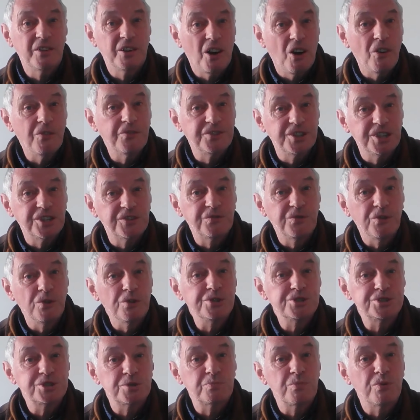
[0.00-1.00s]
offered his full
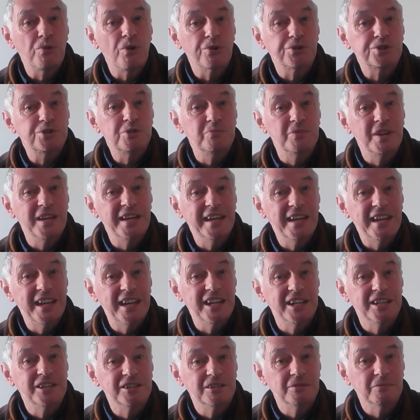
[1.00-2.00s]
support to me
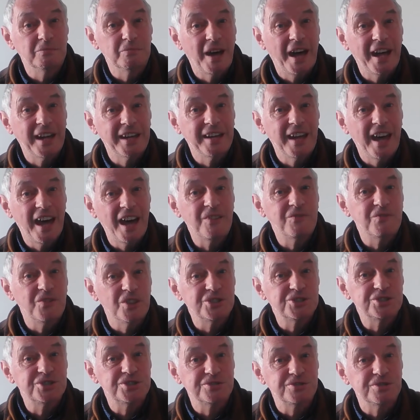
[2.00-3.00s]
in my
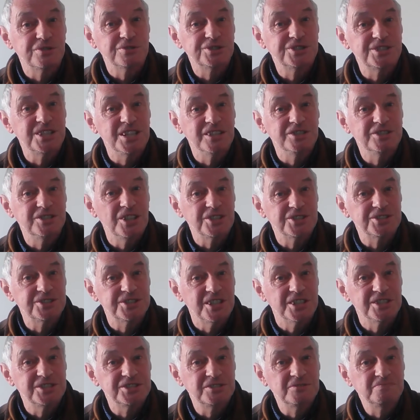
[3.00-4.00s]
efforts to seek
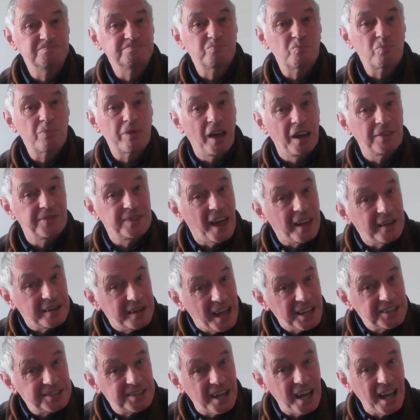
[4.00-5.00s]
justice. And that
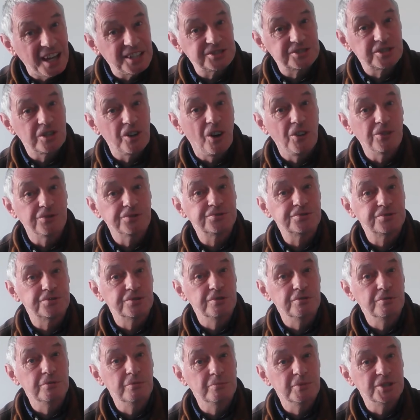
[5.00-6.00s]
letter has gone
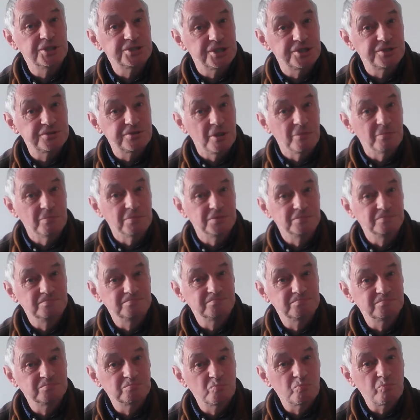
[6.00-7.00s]
to Mr. Trump.
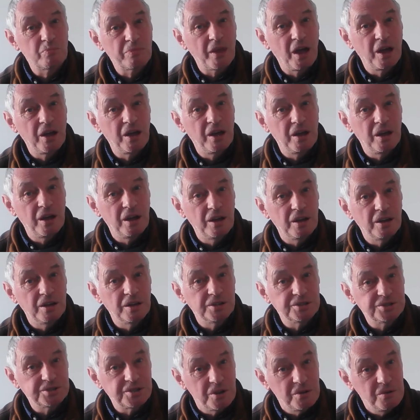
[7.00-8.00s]

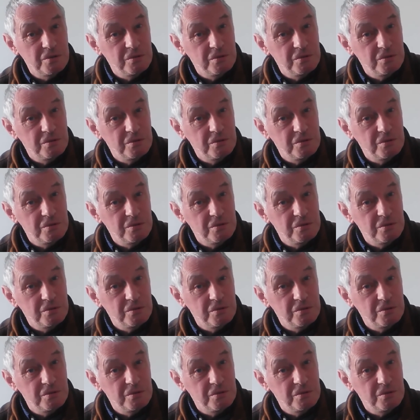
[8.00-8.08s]
So